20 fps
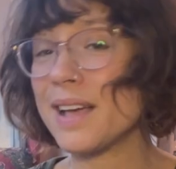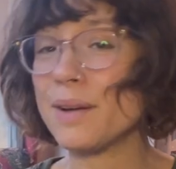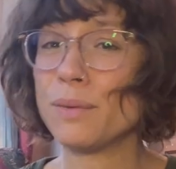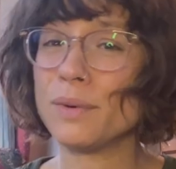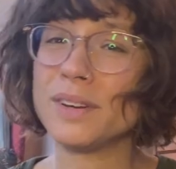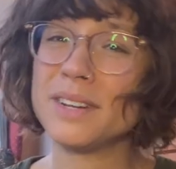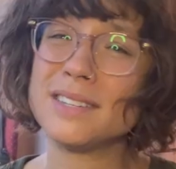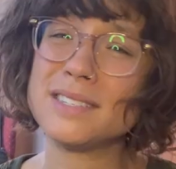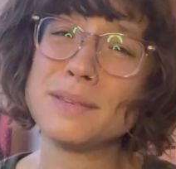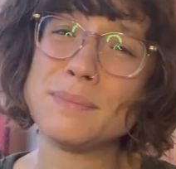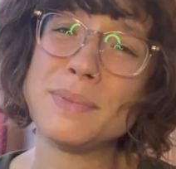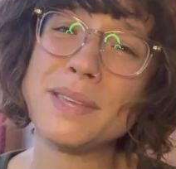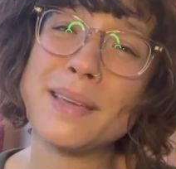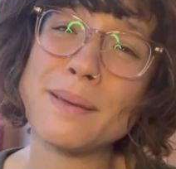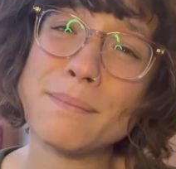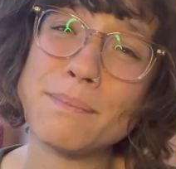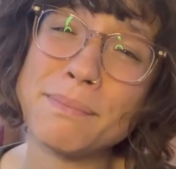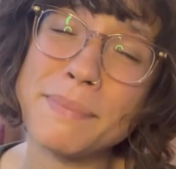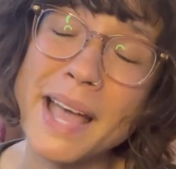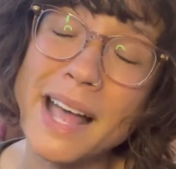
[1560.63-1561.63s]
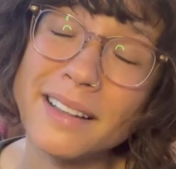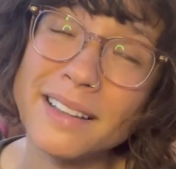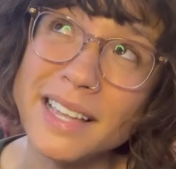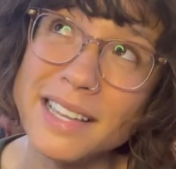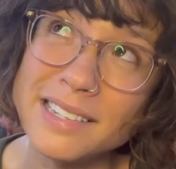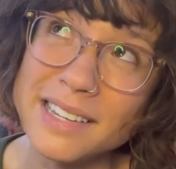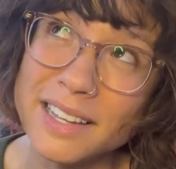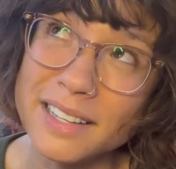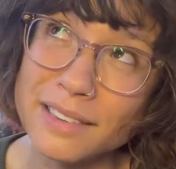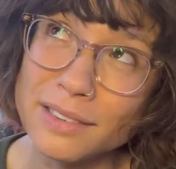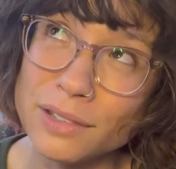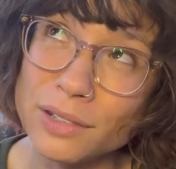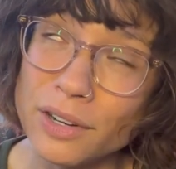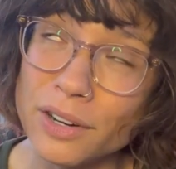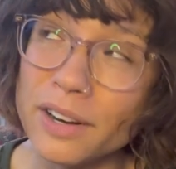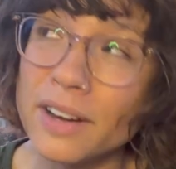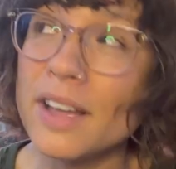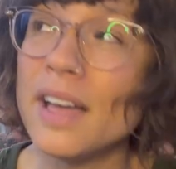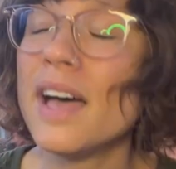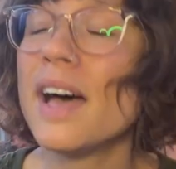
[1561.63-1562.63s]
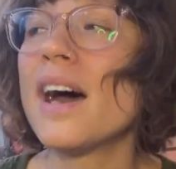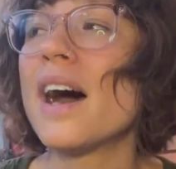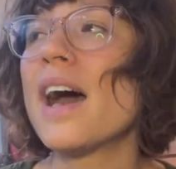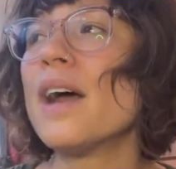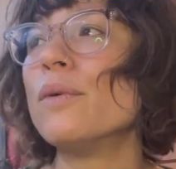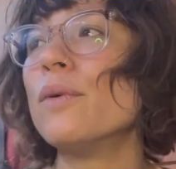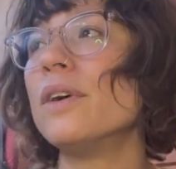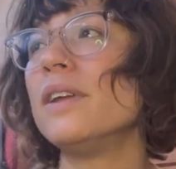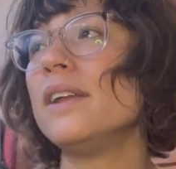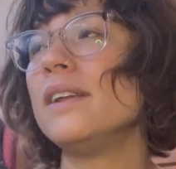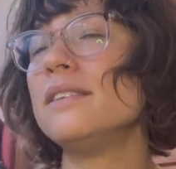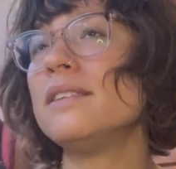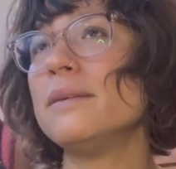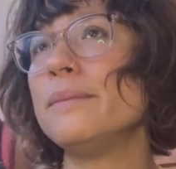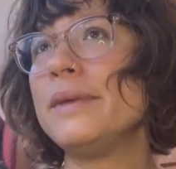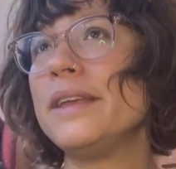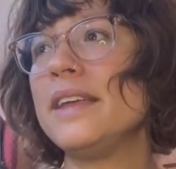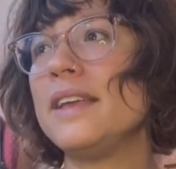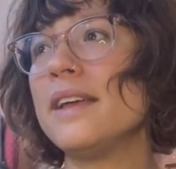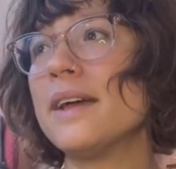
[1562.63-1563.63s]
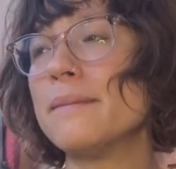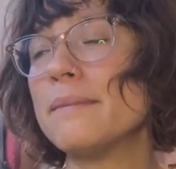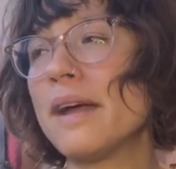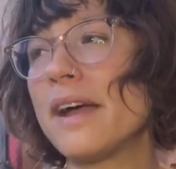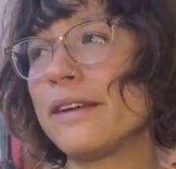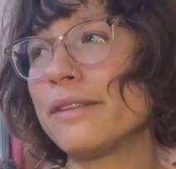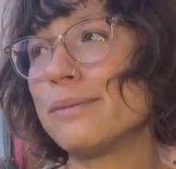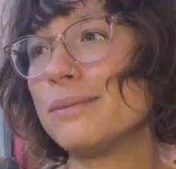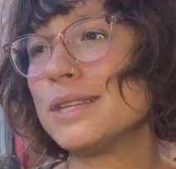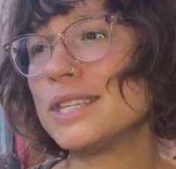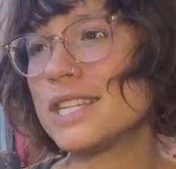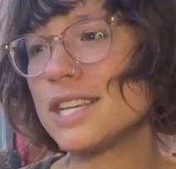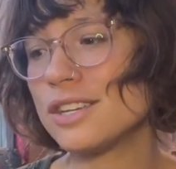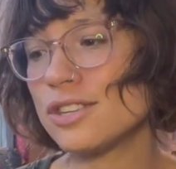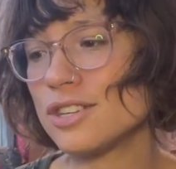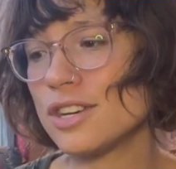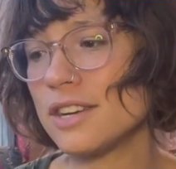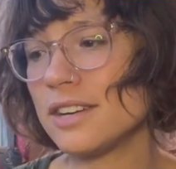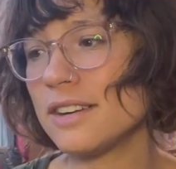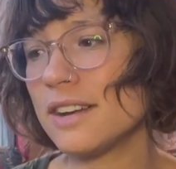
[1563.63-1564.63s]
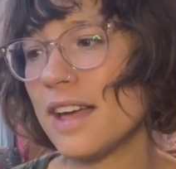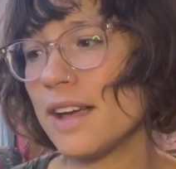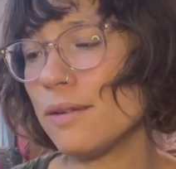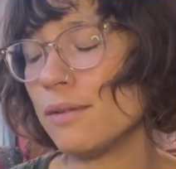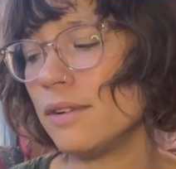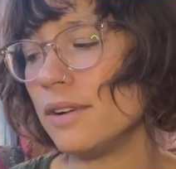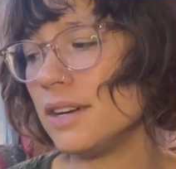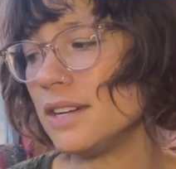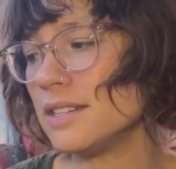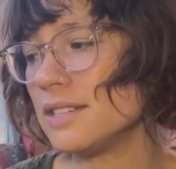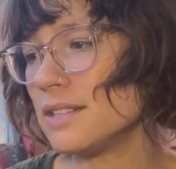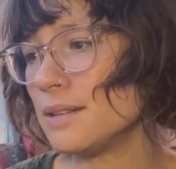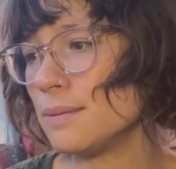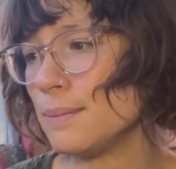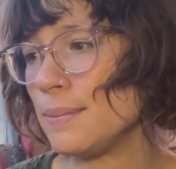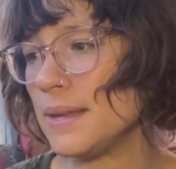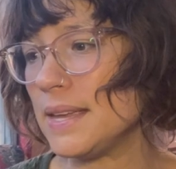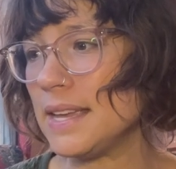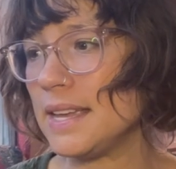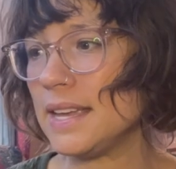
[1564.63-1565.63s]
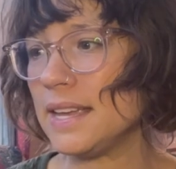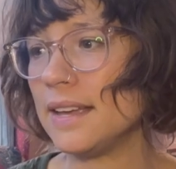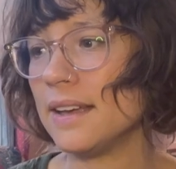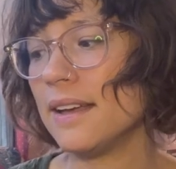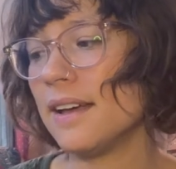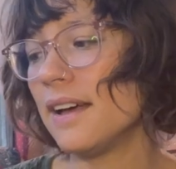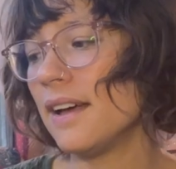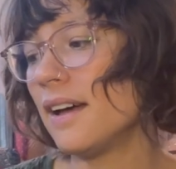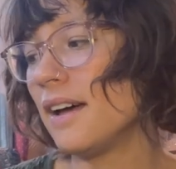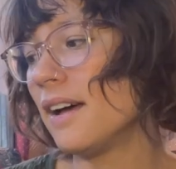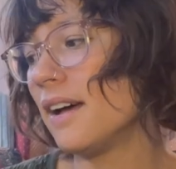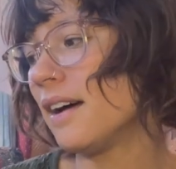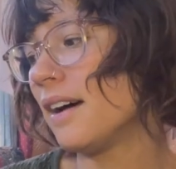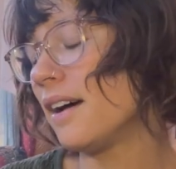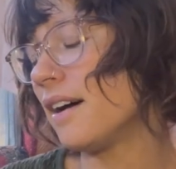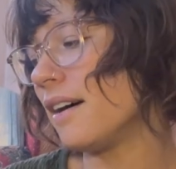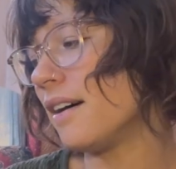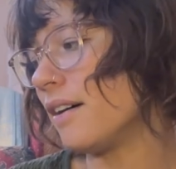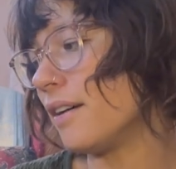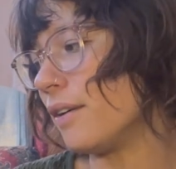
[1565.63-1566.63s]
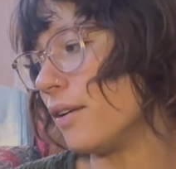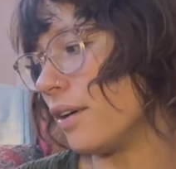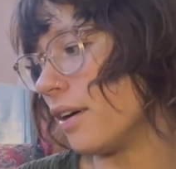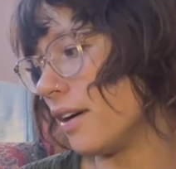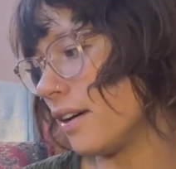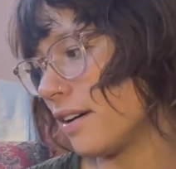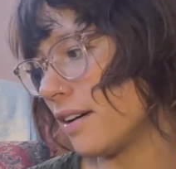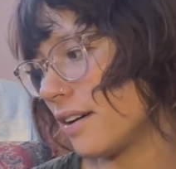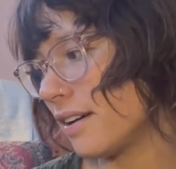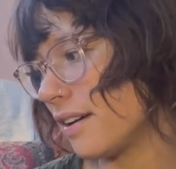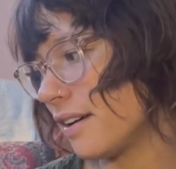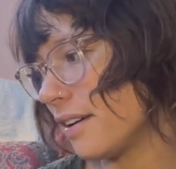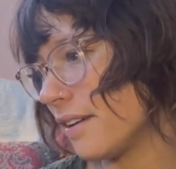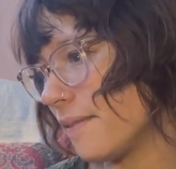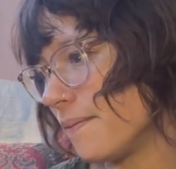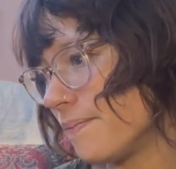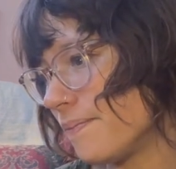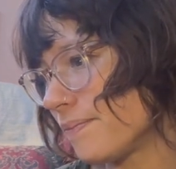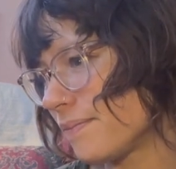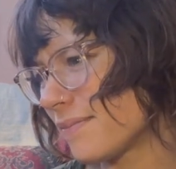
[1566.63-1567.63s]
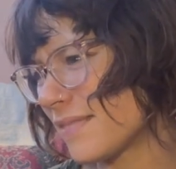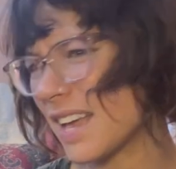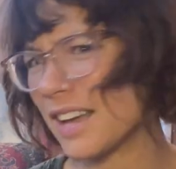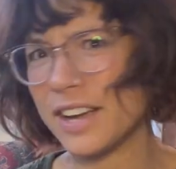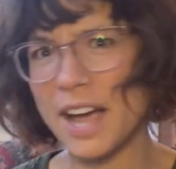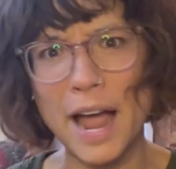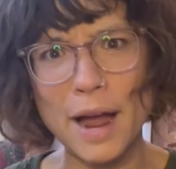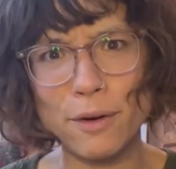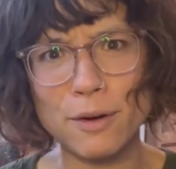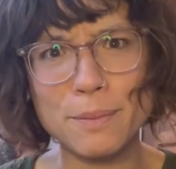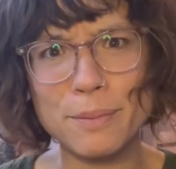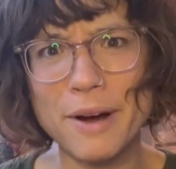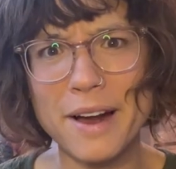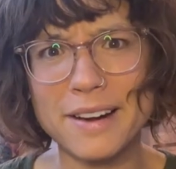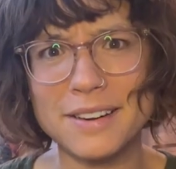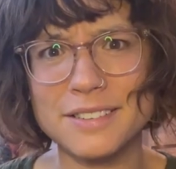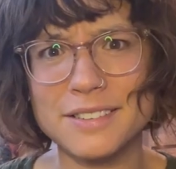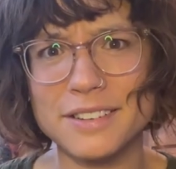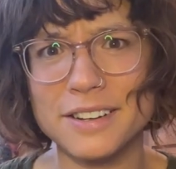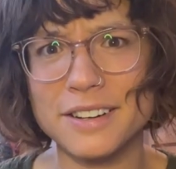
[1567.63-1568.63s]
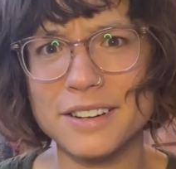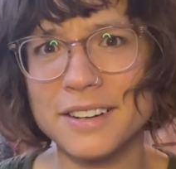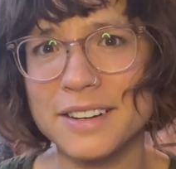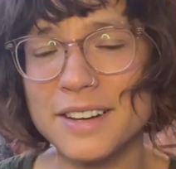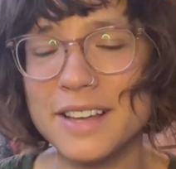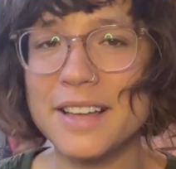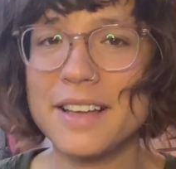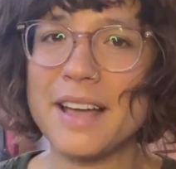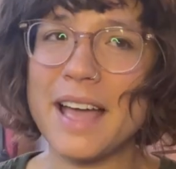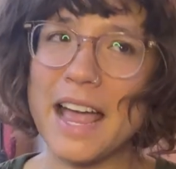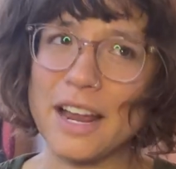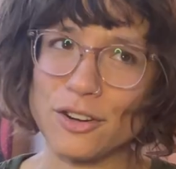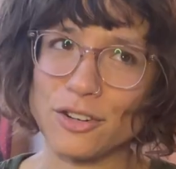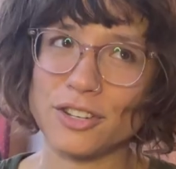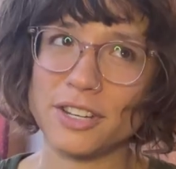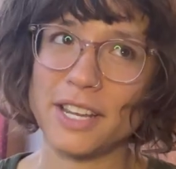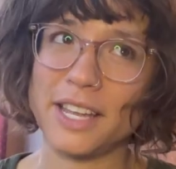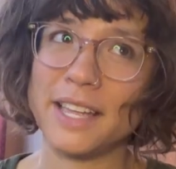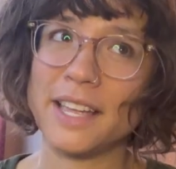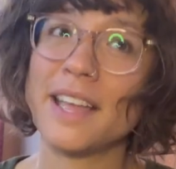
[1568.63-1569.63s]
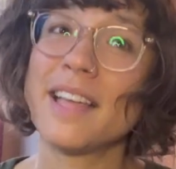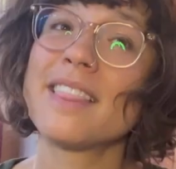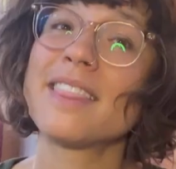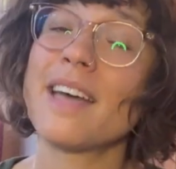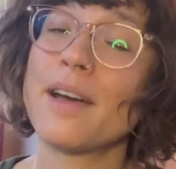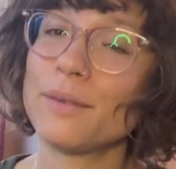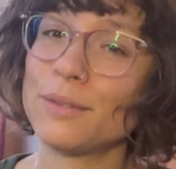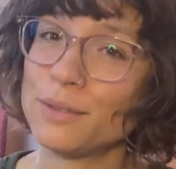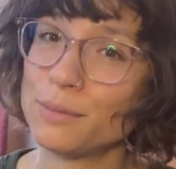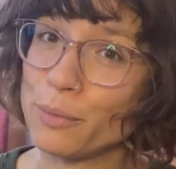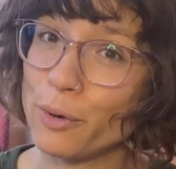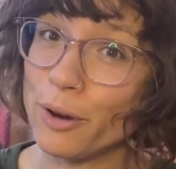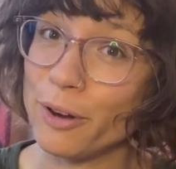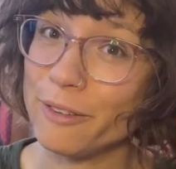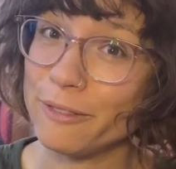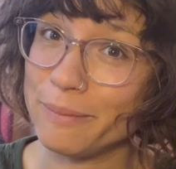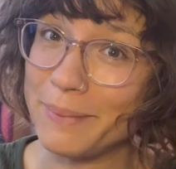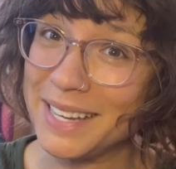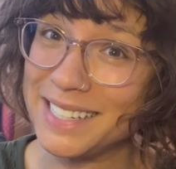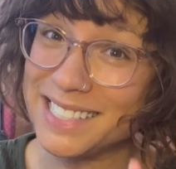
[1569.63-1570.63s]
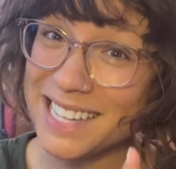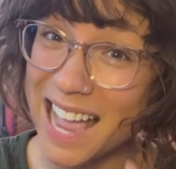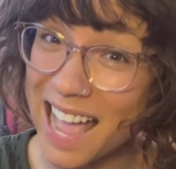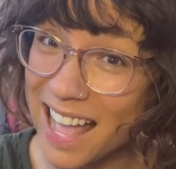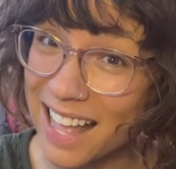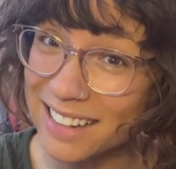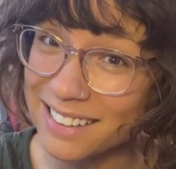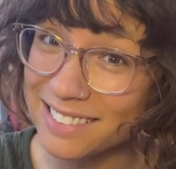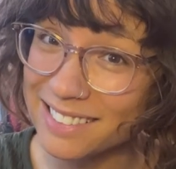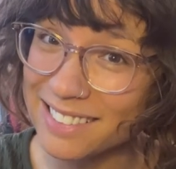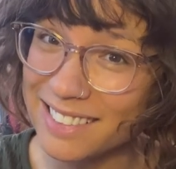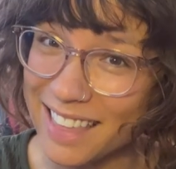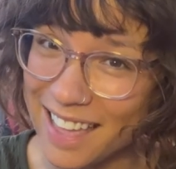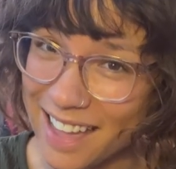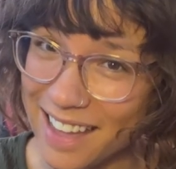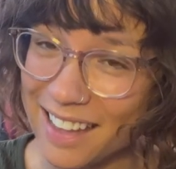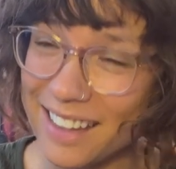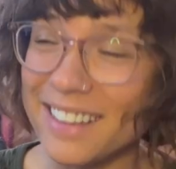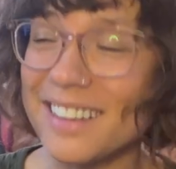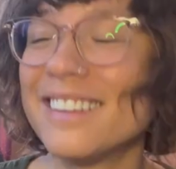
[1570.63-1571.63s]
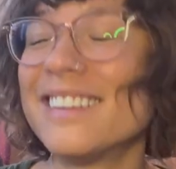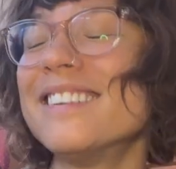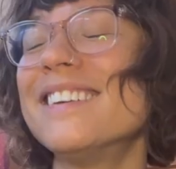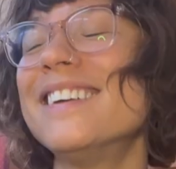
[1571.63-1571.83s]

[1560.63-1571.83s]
I wanted to be a ballet dancer. I wanted to be a mathematician. I wanted to be, oh, a chiropractor. Actually, that was more of my dad's thing.